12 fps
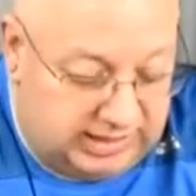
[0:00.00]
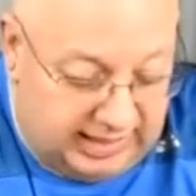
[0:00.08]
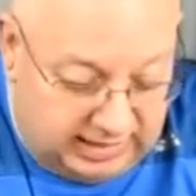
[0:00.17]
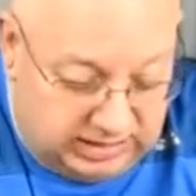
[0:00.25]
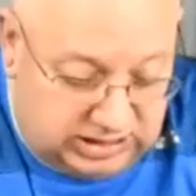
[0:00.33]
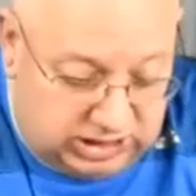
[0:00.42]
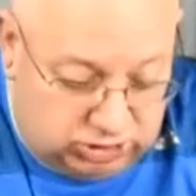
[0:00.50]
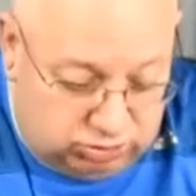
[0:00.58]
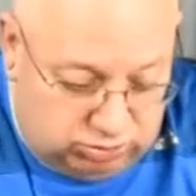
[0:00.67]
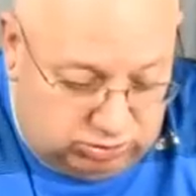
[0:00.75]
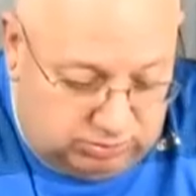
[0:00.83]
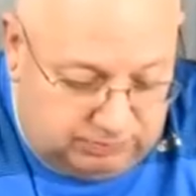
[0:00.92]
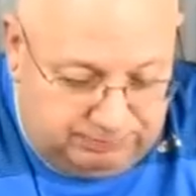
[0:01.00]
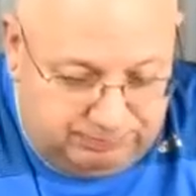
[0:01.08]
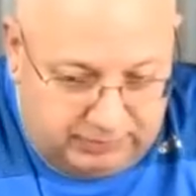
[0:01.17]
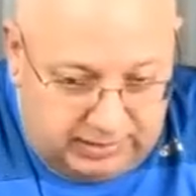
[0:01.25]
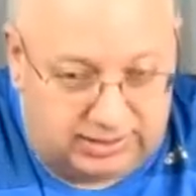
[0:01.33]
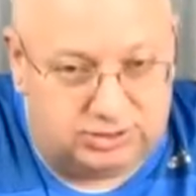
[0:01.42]
That's not true.
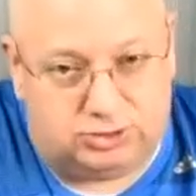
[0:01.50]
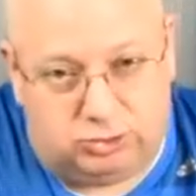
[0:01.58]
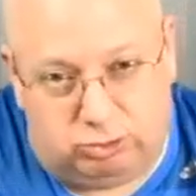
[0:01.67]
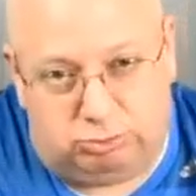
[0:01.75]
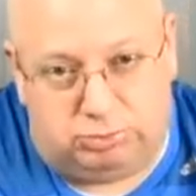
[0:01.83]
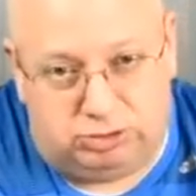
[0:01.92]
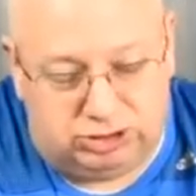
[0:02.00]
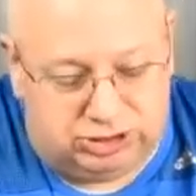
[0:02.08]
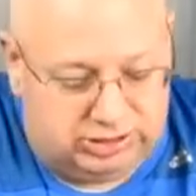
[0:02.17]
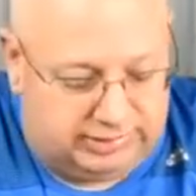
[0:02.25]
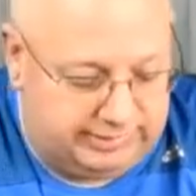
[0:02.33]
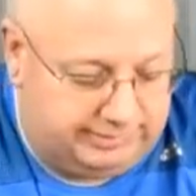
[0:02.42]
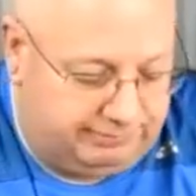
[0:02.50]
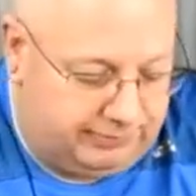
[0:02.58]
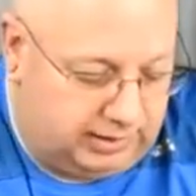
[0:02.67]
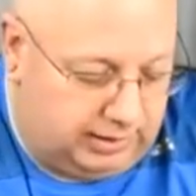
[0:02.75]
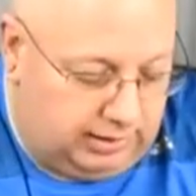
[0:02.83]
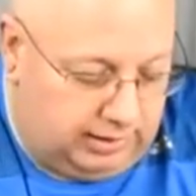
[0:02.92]
That's total bullshit.
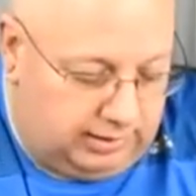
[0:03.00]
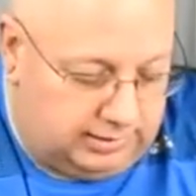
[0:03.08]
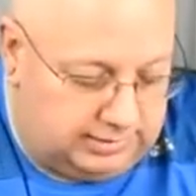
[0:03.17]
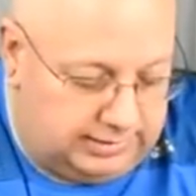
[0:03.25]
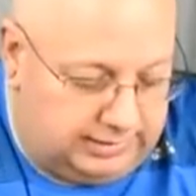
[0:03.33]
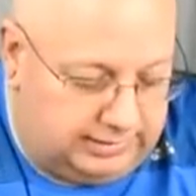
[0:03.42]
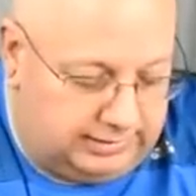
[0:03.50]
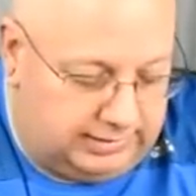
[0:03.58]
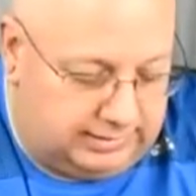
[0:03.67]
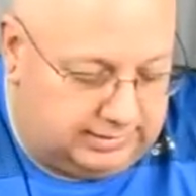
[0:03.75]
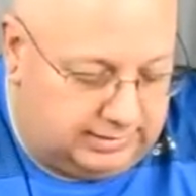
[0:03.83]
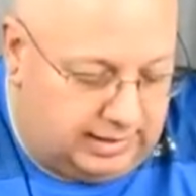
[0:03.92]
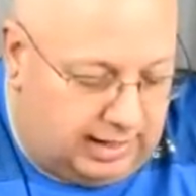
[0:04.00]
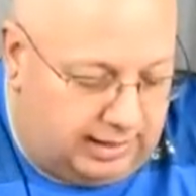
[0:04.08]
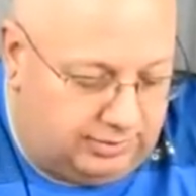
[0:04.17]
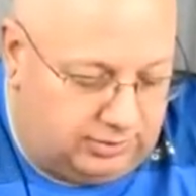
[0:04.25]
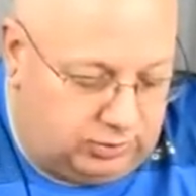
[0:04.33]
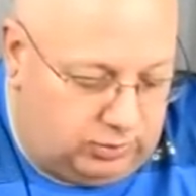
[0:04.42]
See, it's
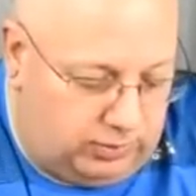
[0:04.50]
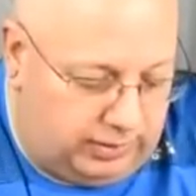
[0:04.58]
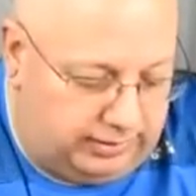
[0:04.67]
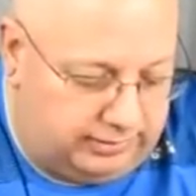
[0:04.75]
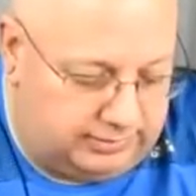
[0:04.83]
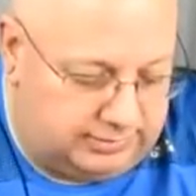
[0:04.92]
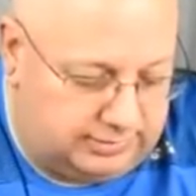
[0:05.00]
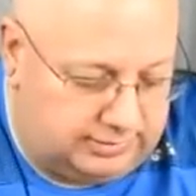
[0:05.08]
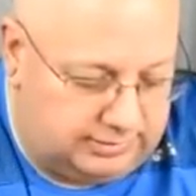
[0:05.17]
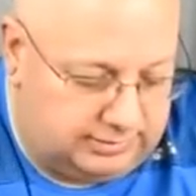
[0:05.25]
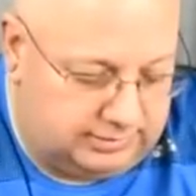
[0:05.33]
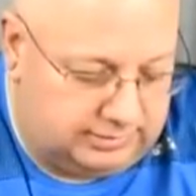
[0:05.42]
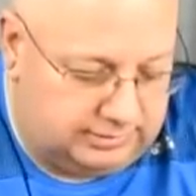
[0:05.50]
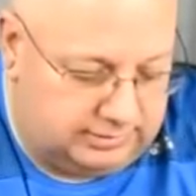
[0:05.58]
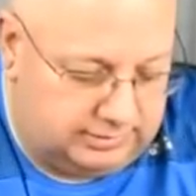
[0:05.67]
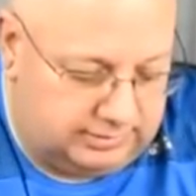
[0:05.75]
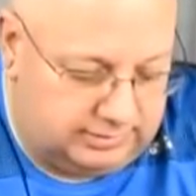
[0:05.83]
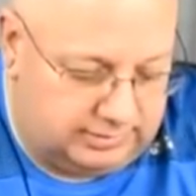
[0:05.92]
not the noise.
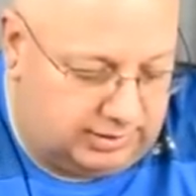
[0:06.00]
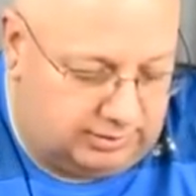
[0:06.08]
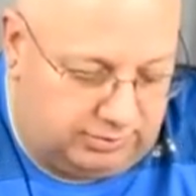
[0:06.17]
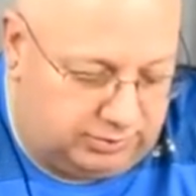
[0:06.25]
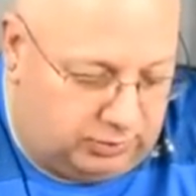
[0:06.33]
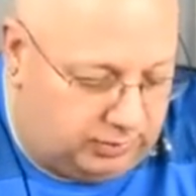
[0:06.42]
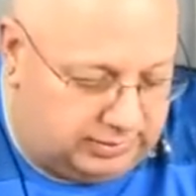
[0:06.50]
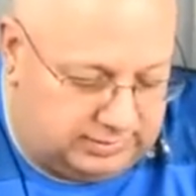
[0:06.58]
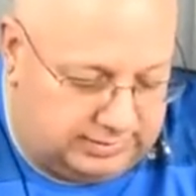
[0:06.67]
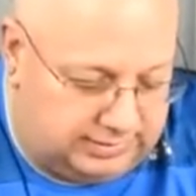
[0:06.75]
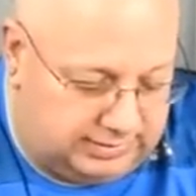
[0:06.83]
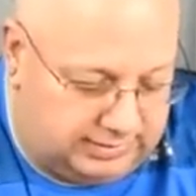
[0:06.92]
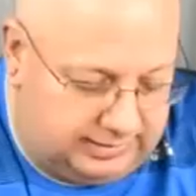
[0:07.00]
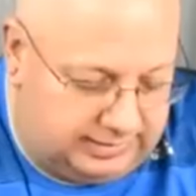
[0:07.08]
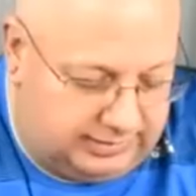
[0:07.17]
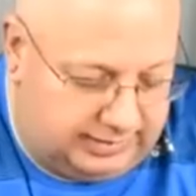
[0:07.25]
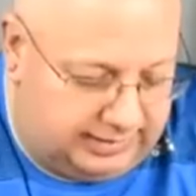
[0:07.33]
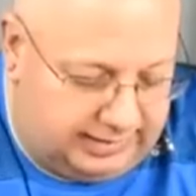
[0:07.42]
No, the noise in, you
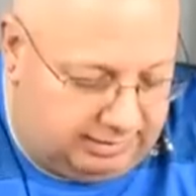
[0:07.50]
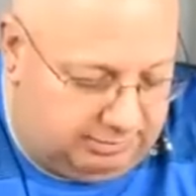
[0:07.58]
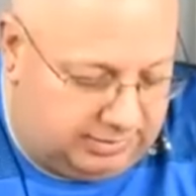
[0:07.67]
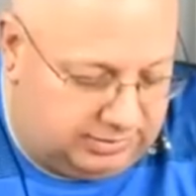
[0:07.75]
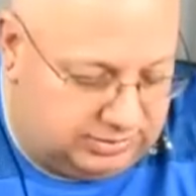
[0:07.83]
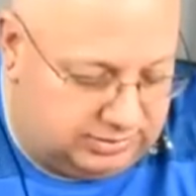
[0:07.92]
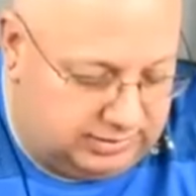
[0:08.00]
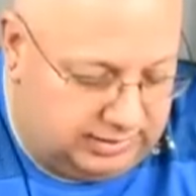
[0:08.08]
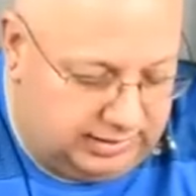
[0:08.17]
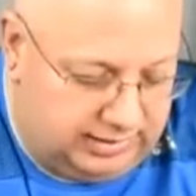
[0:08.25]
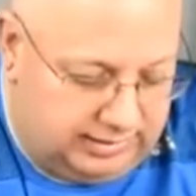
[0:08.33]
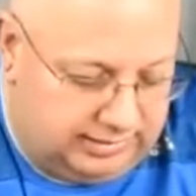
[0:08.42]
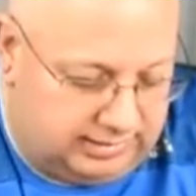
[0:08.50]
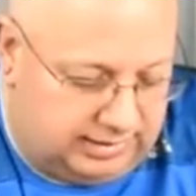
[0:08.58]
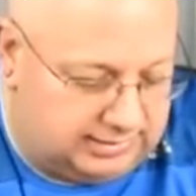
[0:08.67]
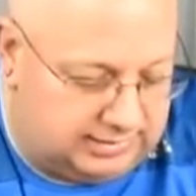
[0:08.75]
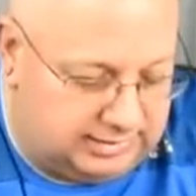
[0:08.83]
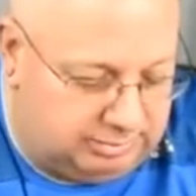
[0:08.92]
know, in an image
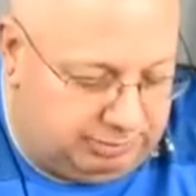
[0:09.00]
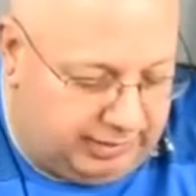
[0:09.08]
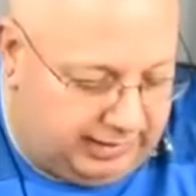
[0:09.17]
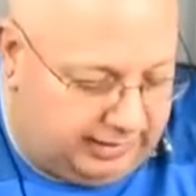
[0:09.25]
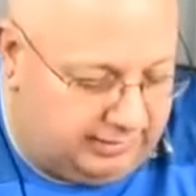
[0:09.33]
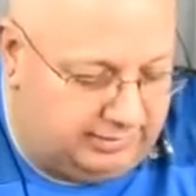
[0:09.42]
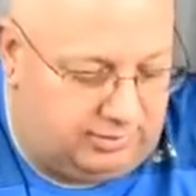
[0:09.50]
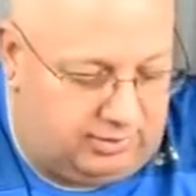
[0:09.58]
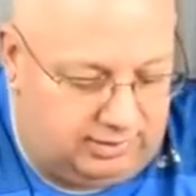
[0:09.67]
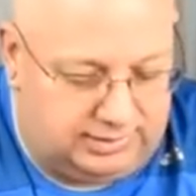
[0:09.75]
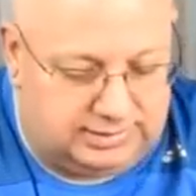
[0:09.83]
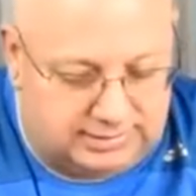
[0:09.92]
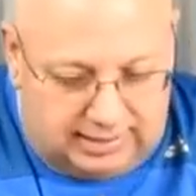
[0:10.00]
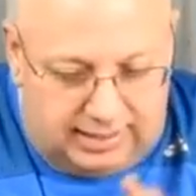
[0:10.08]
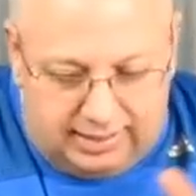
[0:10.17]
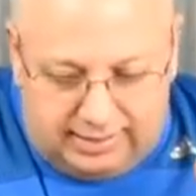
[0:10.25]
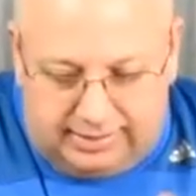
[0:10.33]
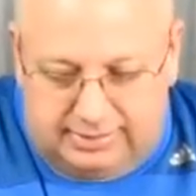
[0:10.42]
doesn't depend on the
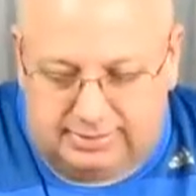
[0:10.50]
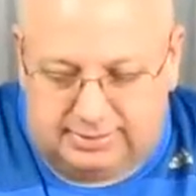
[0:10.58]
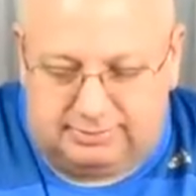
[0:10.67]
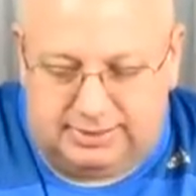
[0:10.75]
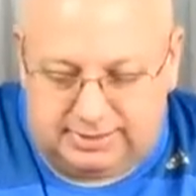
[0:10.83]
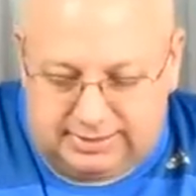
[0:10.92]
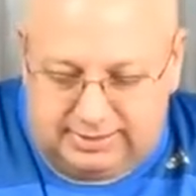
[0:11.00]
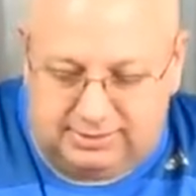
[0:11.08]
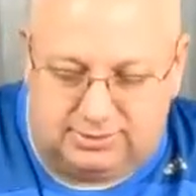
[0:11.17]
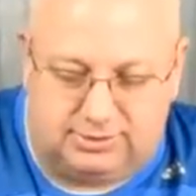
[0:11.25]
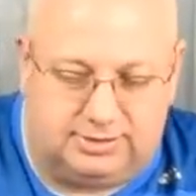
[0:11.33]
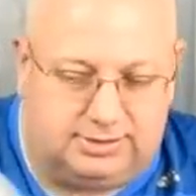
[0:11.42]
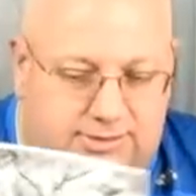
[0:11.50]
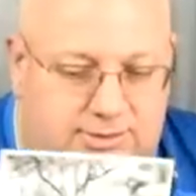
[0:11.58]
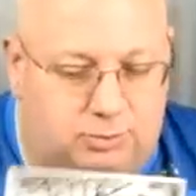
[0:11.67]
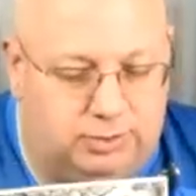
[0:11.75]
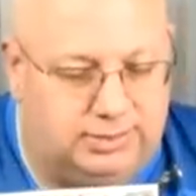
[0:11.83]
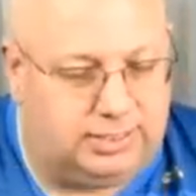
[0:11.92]
size of the sensor. It
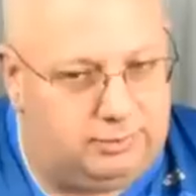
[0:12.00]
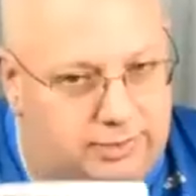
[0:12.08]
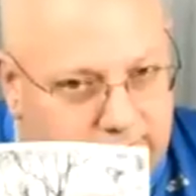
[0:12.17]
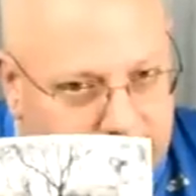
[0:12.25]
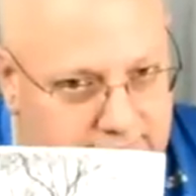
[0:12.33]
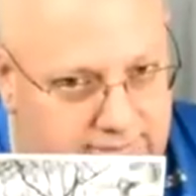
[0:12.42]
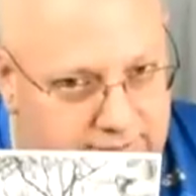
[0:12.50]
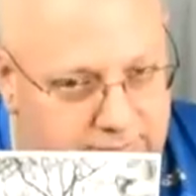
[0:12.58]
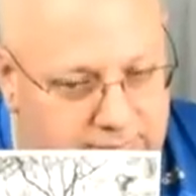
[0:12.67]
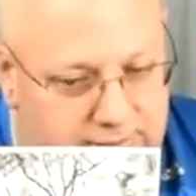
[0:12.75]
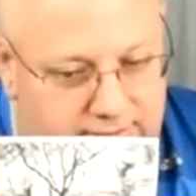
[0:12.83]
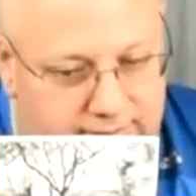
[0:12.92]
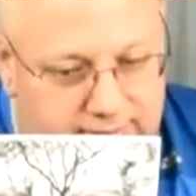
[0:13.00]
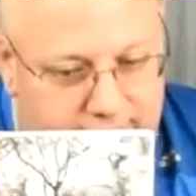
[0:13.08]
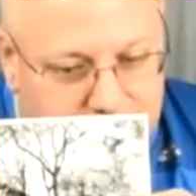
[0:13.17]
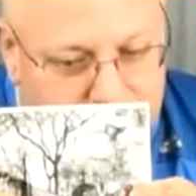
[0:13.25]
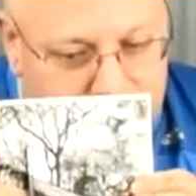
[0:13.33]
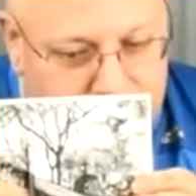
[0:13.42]
doesn't work that way, and I'll tell you why.
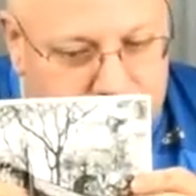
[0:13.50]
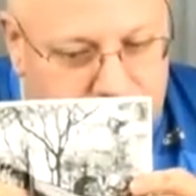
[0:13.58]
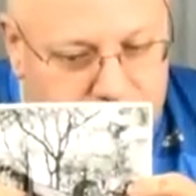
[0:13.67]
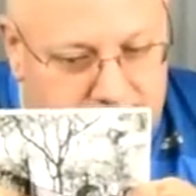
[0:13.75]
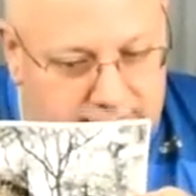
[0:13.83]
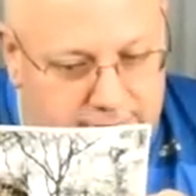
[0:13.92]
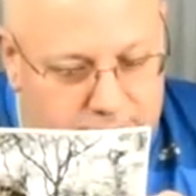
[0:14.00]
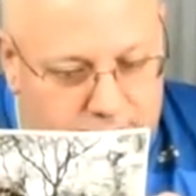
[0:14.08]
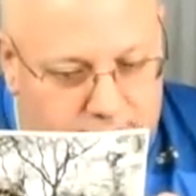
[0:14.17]
Full frame,